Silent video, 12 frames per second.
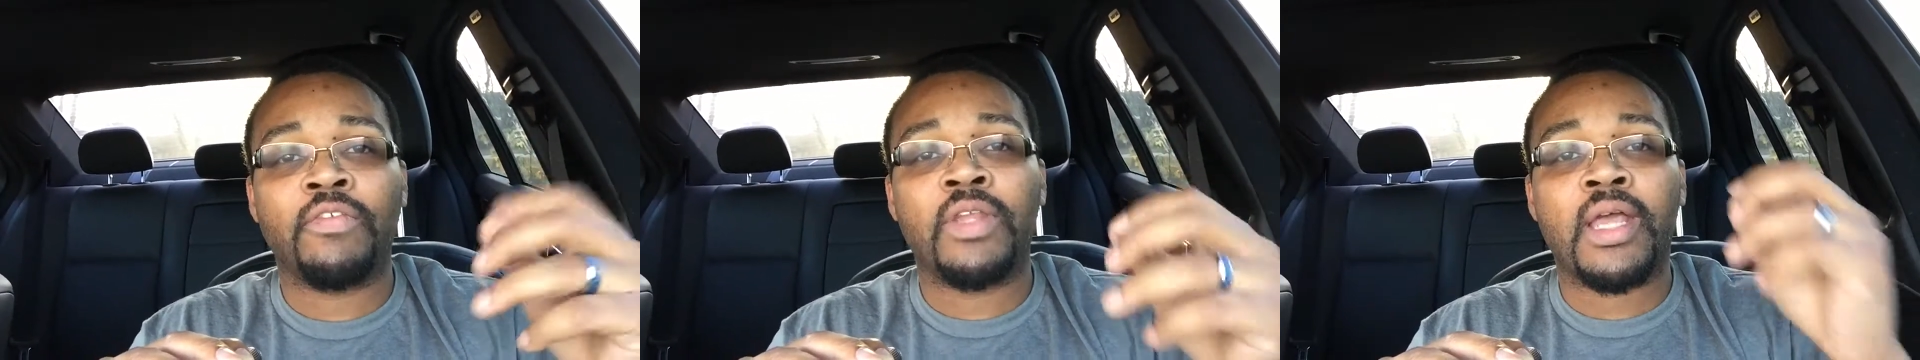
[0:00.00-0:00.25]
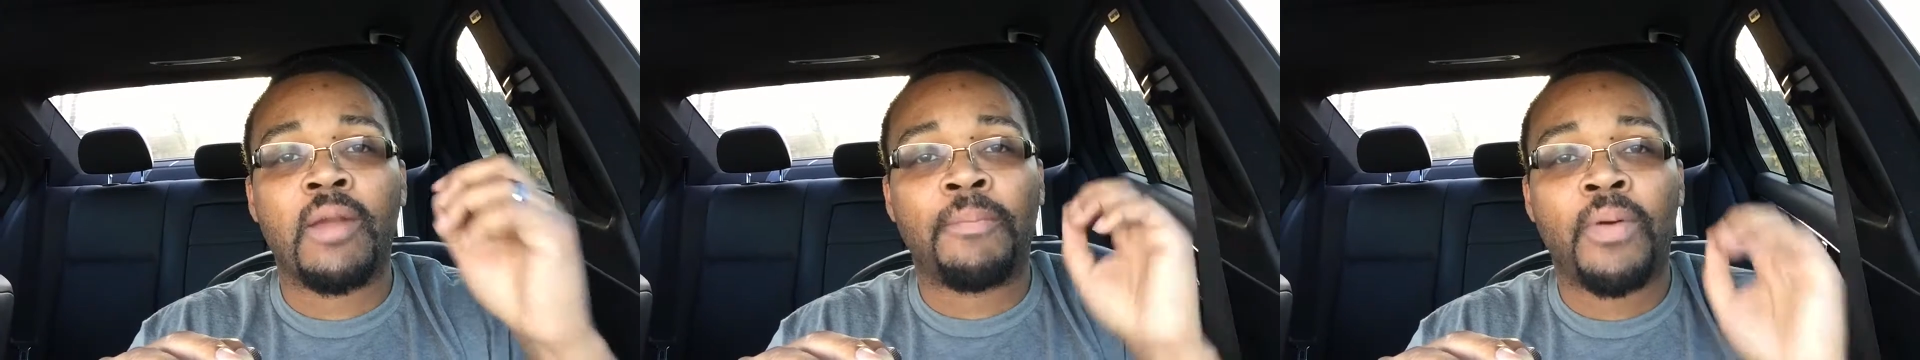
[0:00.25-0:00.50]
If you're
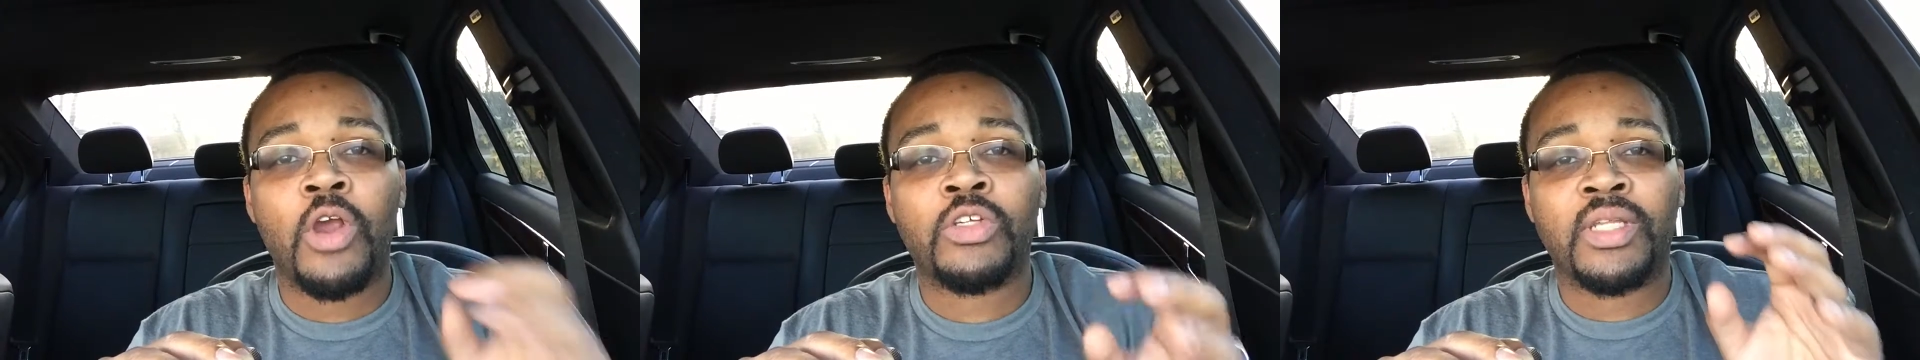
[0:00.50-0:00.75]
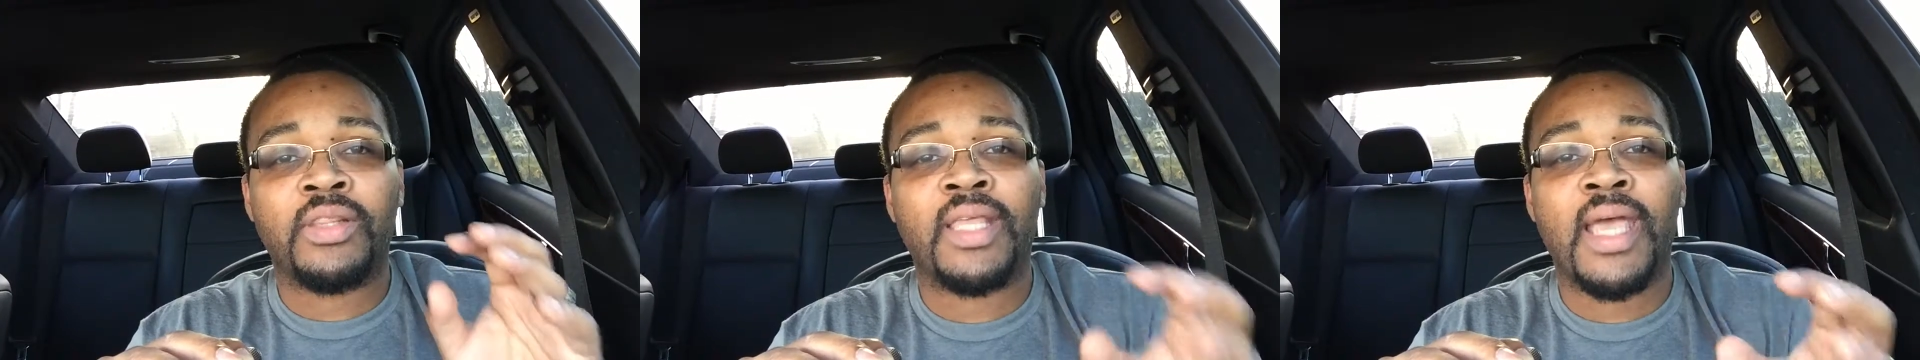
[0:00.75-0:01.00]
not a
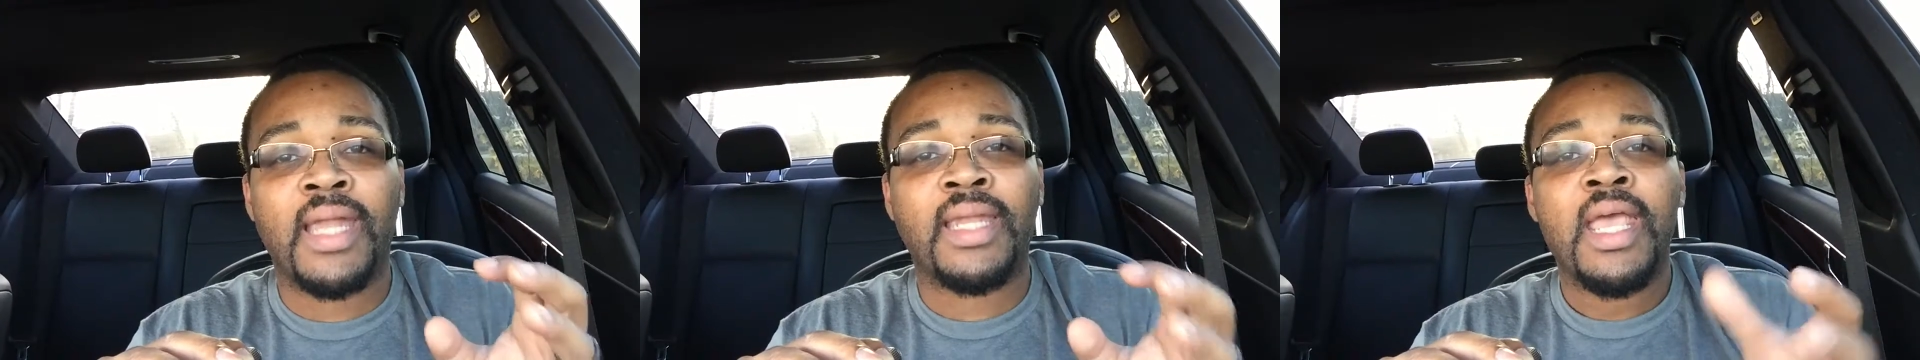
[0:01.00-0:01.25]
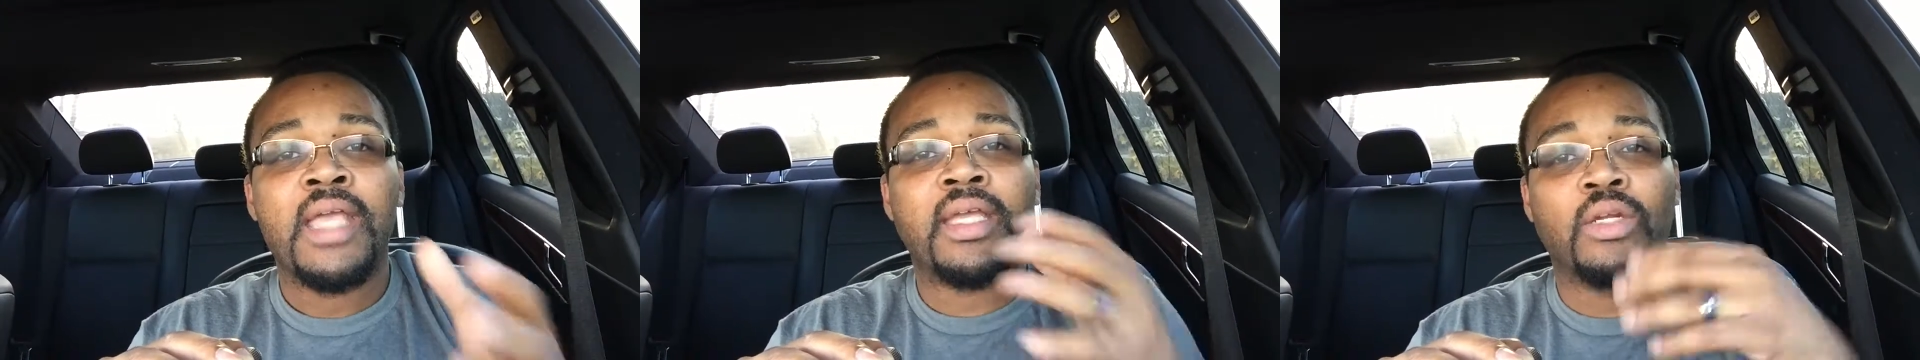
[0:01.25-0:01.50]
person that
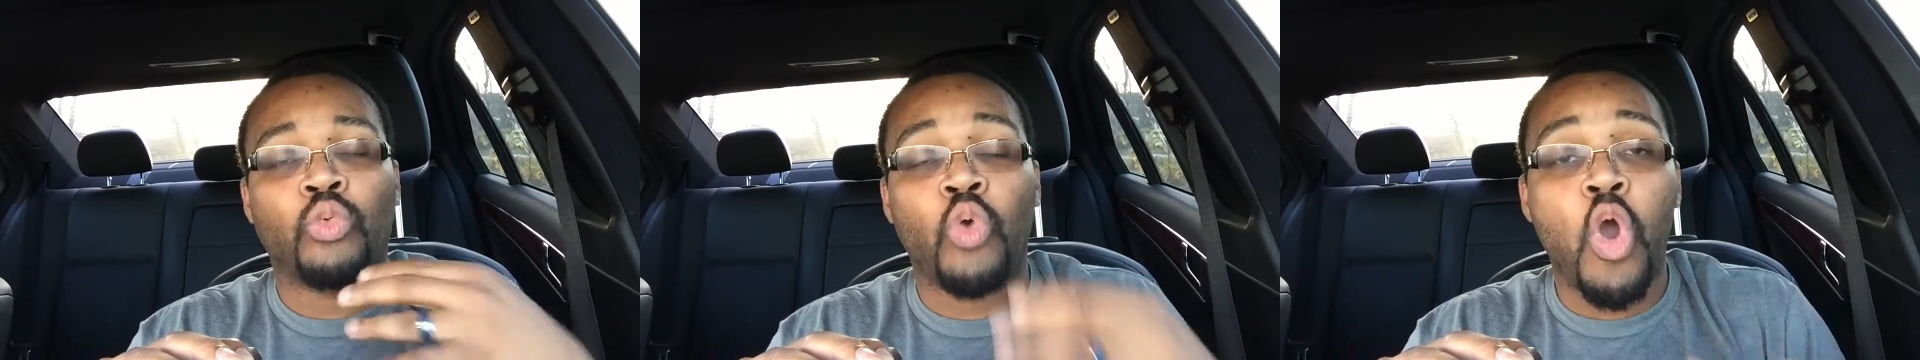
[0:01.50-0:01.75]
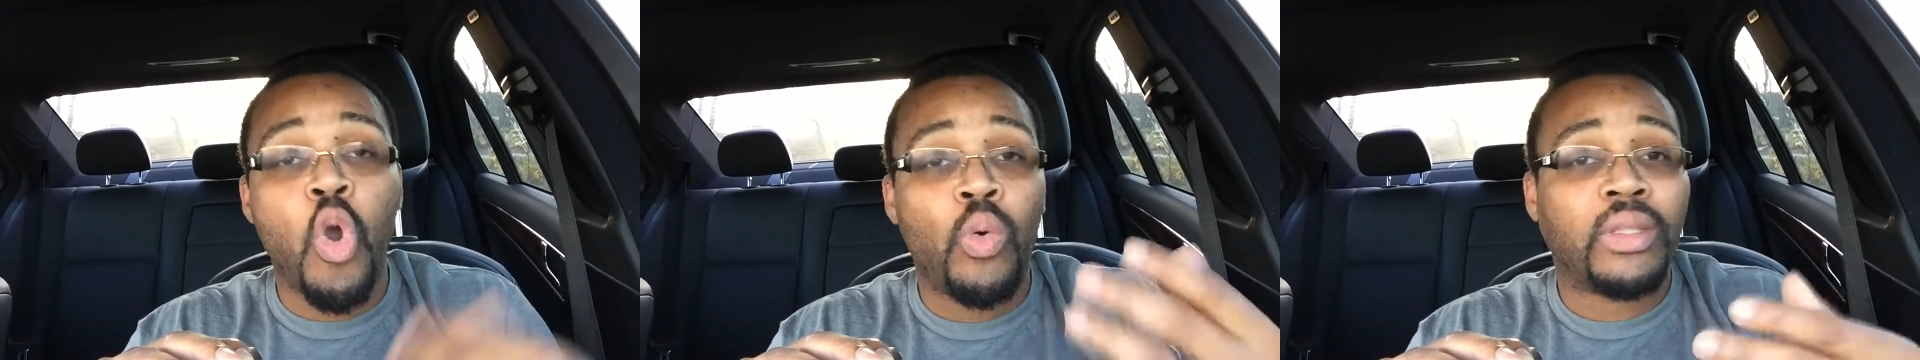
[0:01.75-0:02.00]
can
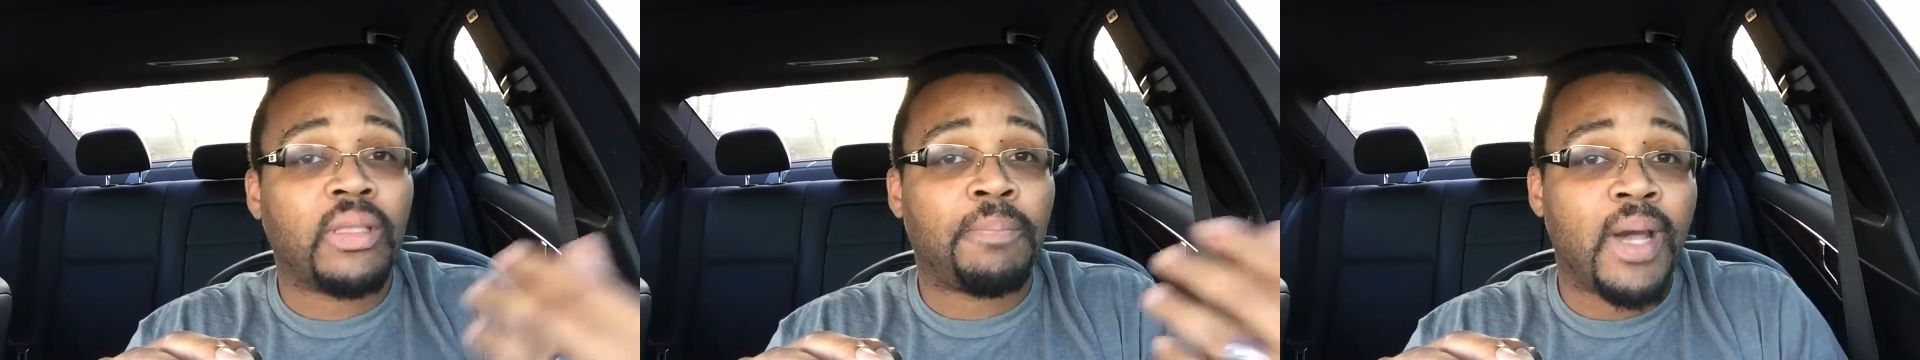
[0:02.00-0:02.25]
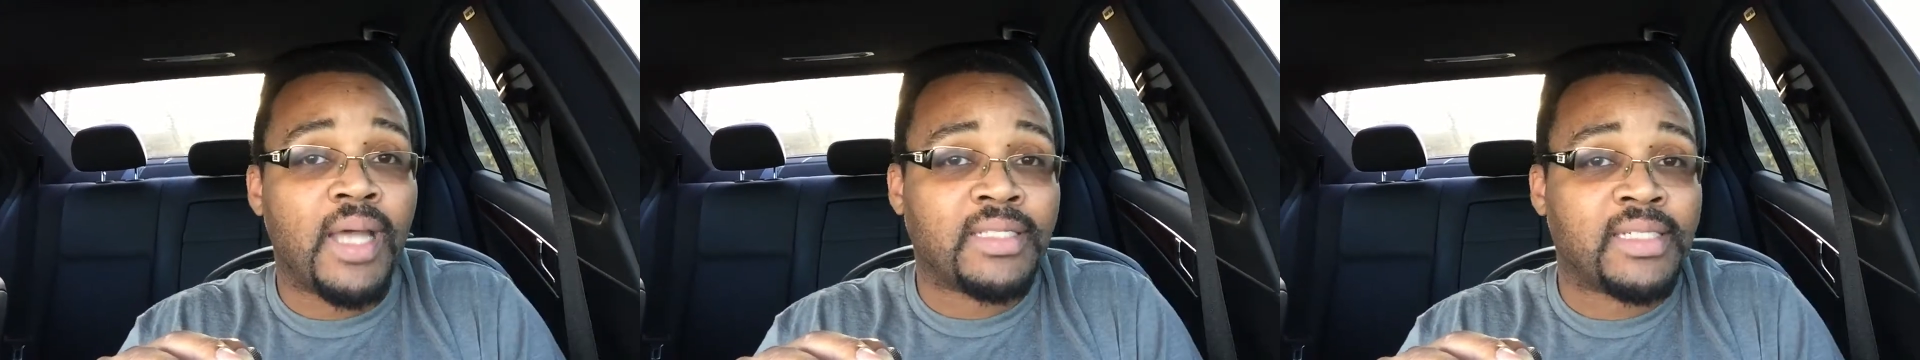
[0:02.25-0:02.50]
roll with the
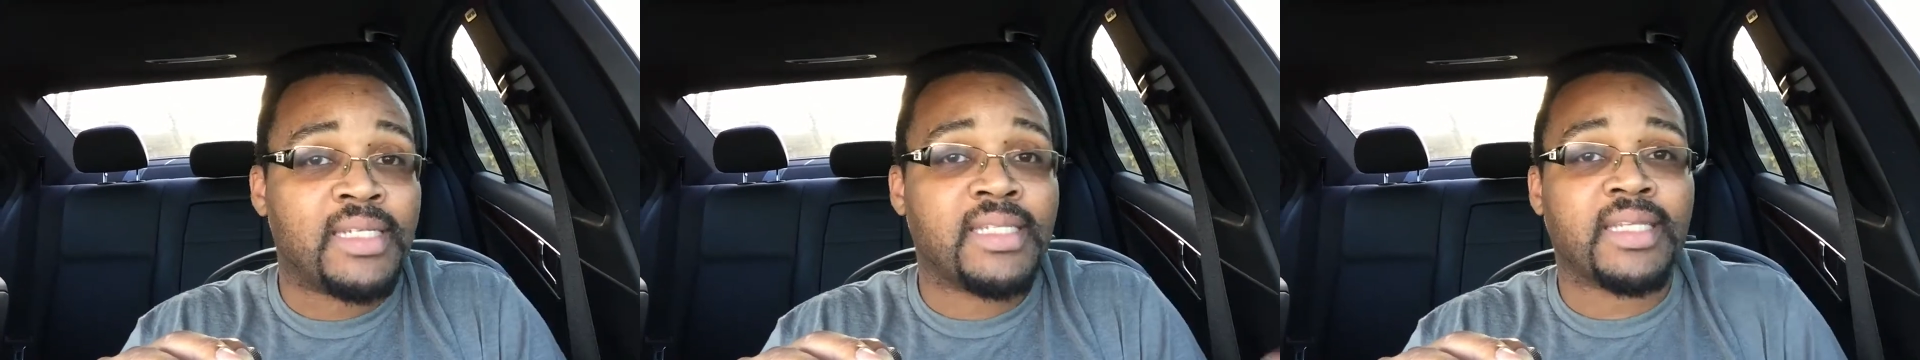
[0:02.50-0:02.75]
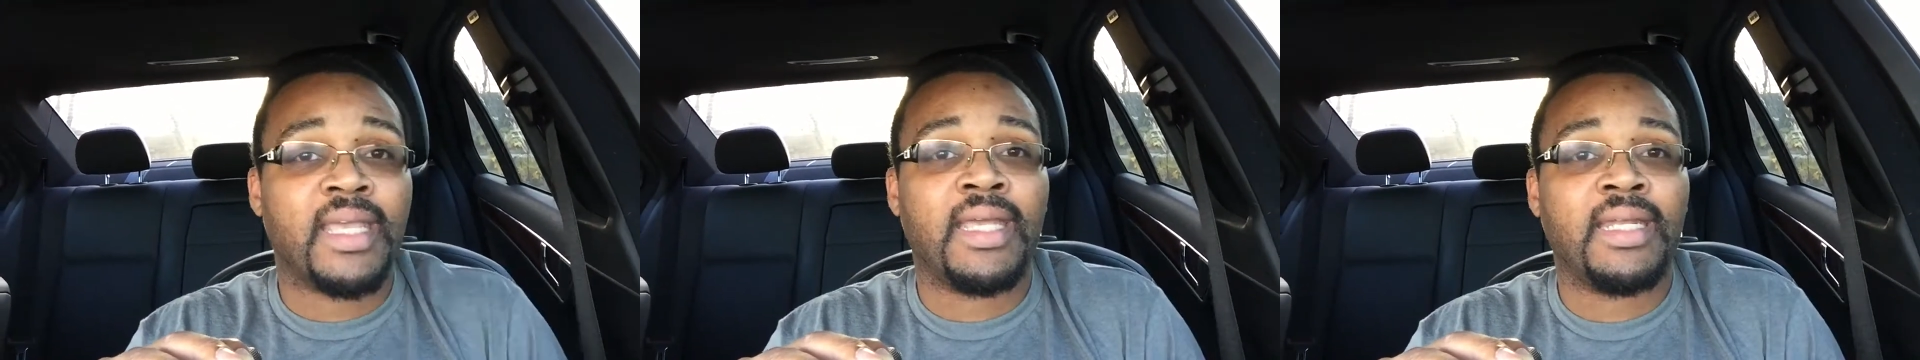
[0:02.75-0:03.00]

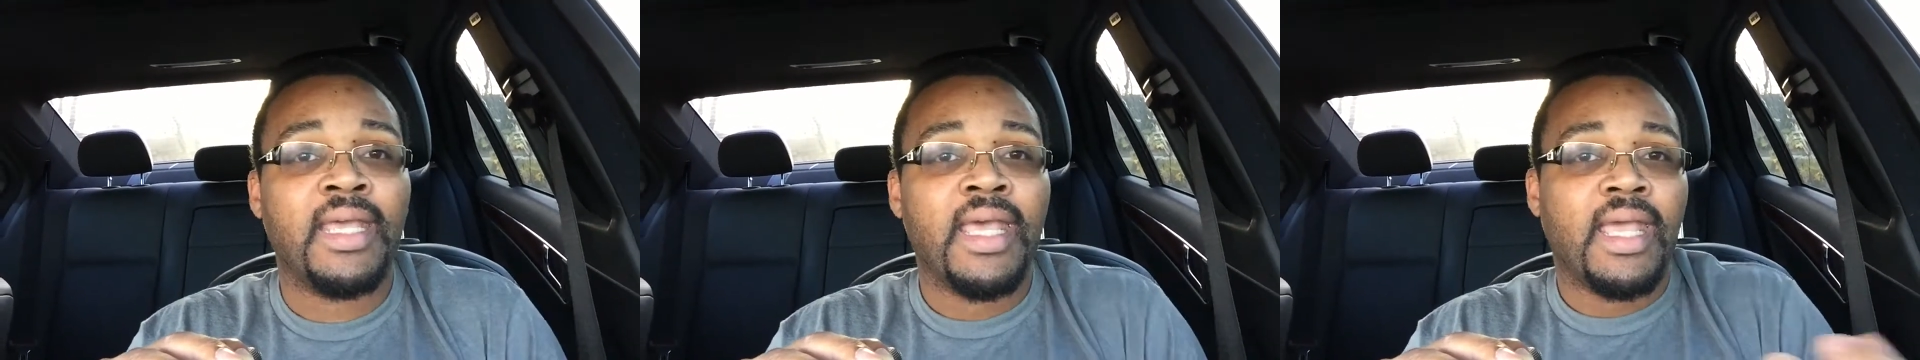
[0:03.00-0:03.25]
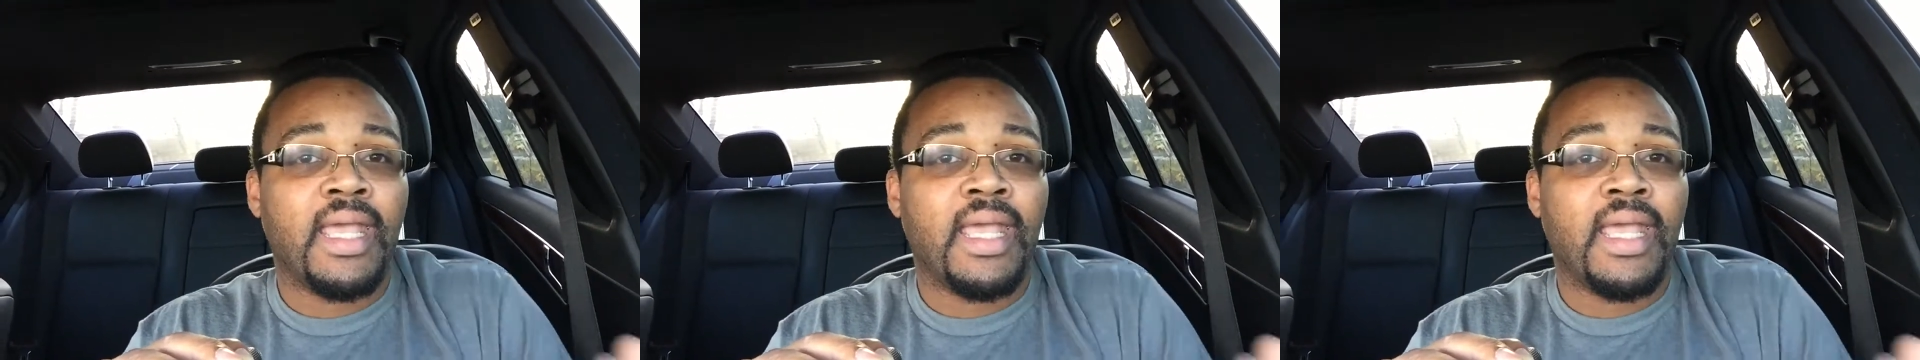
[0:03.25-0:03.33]
punches and